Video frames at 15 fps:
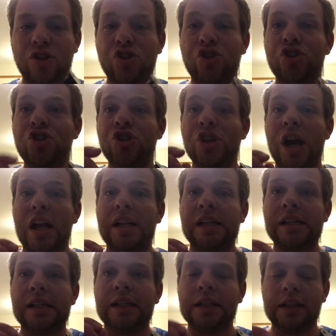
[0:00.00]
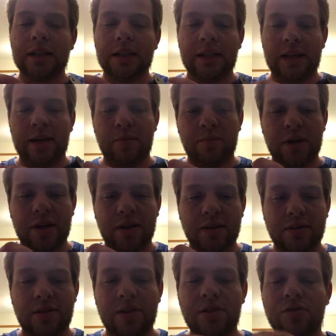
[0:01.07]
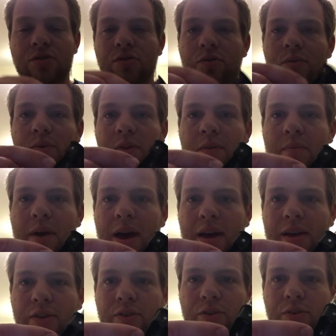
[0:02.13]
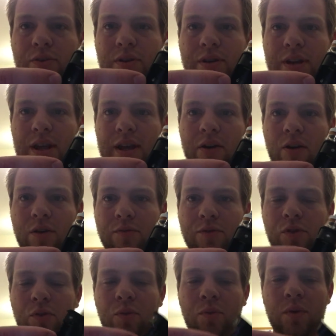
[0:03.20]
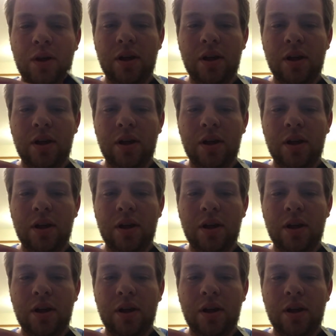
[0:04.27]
Gently, because this screw in the back here you can take off too.